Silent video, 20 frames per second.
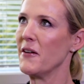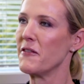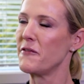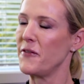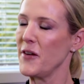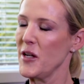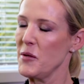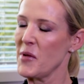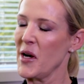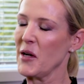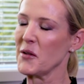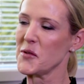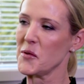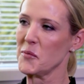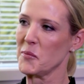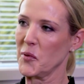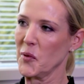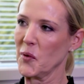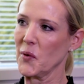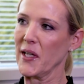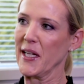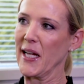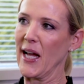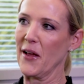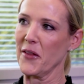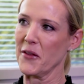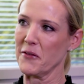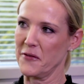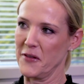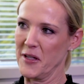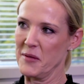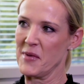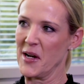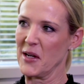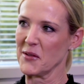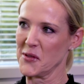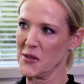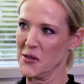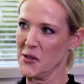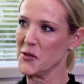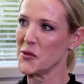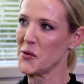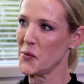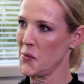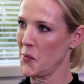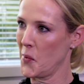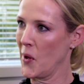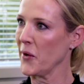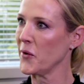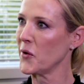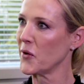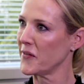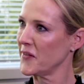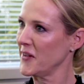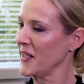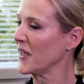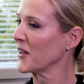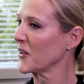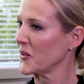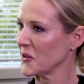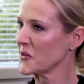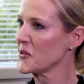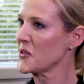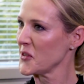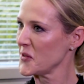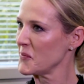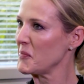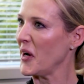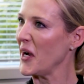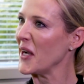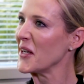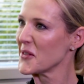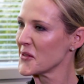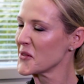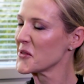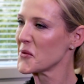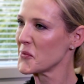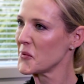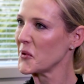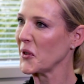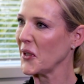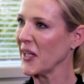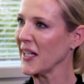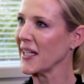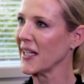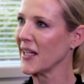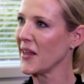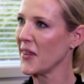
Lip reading: females employing other females, and you do wonder if the unconscious bias is working